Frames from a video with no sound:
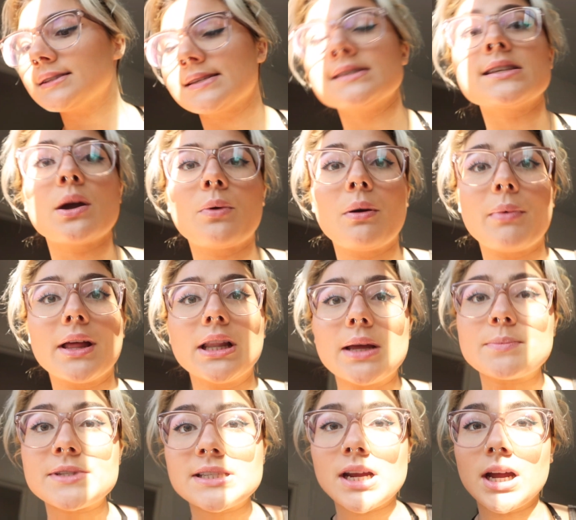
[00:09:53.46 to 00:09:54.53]
Since I want my
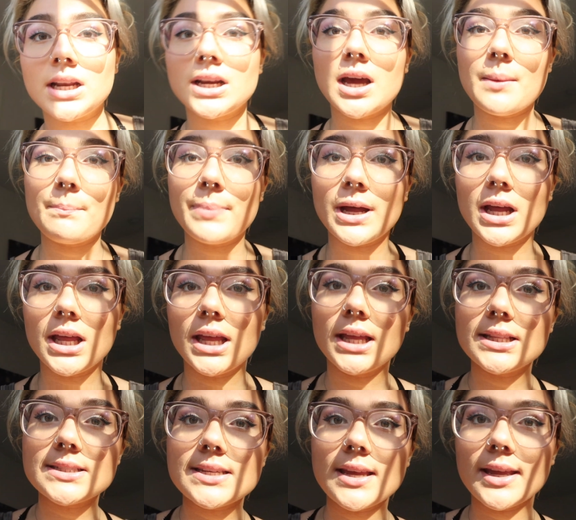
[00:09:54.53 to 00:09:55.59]
lips done,
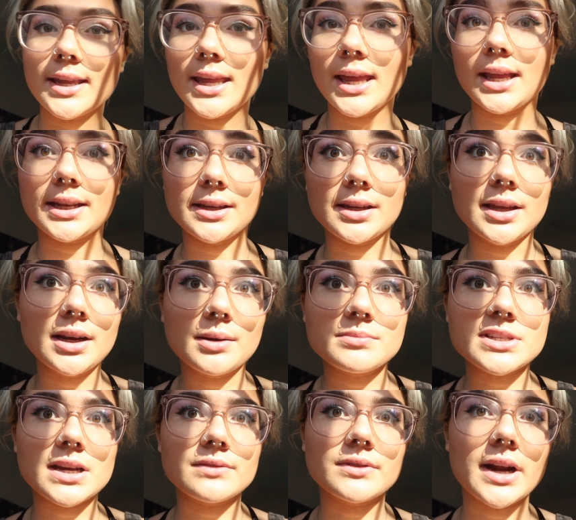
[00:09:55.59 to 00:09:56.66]
but can't get
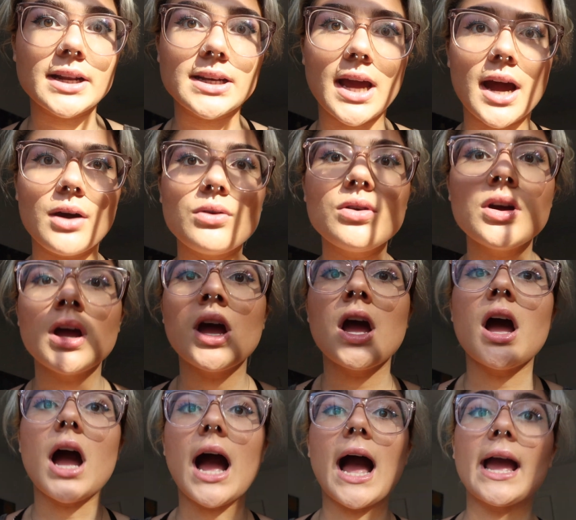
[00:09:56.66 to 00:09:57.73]
them done right now,
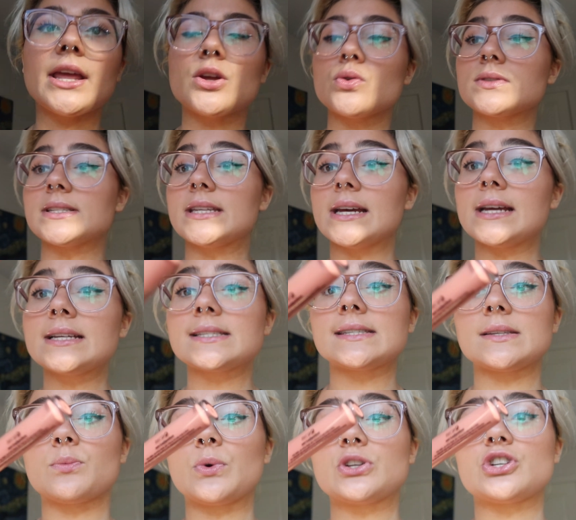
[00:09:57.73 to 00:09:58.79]
I use
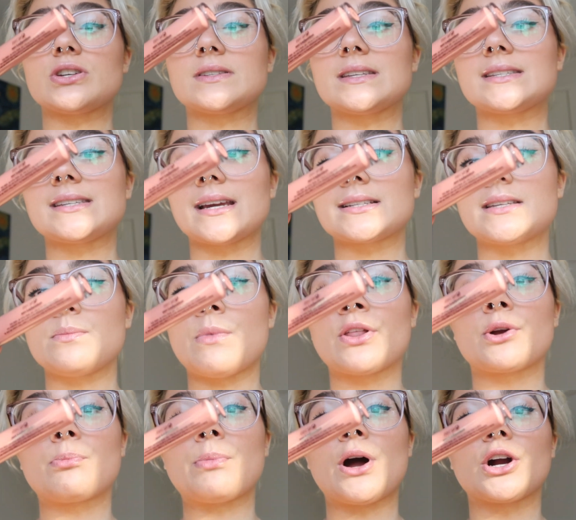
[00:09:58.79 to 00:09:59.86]
this, which is the Sexy
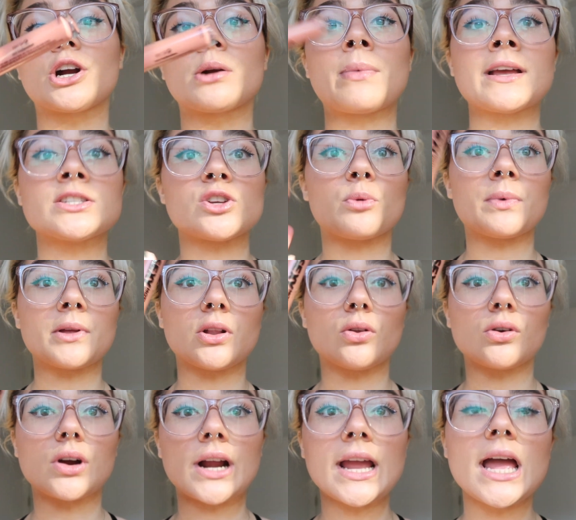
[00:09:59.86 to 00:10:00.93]
Mother Pucker by Soap &
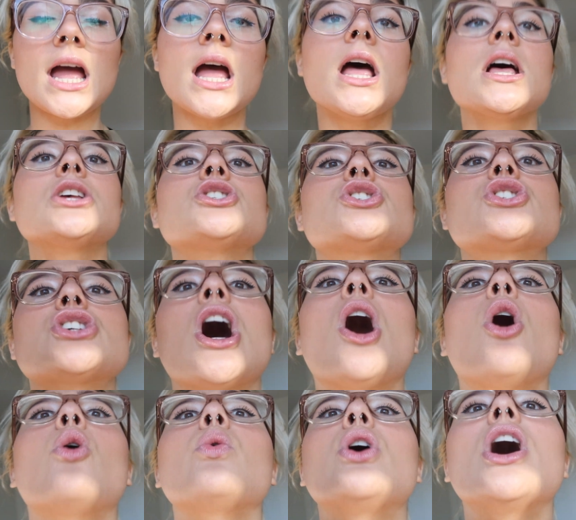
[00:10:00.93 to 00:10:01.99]
Glory.
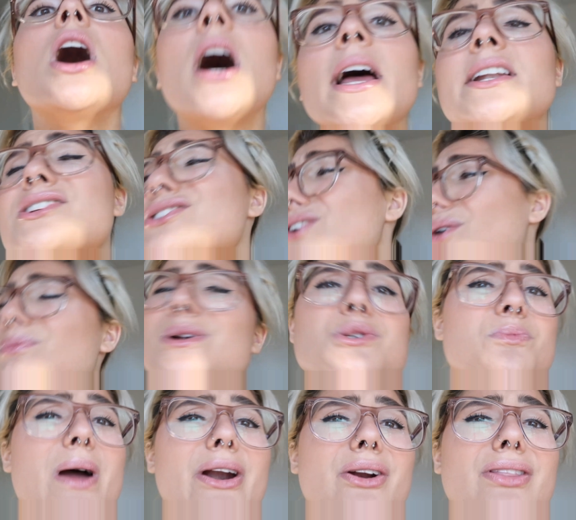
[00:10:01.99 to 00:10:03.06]
So good, so
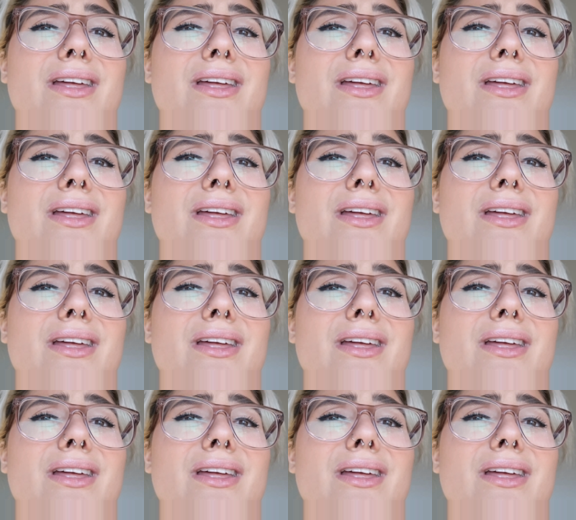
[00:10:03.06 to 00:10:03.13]
much better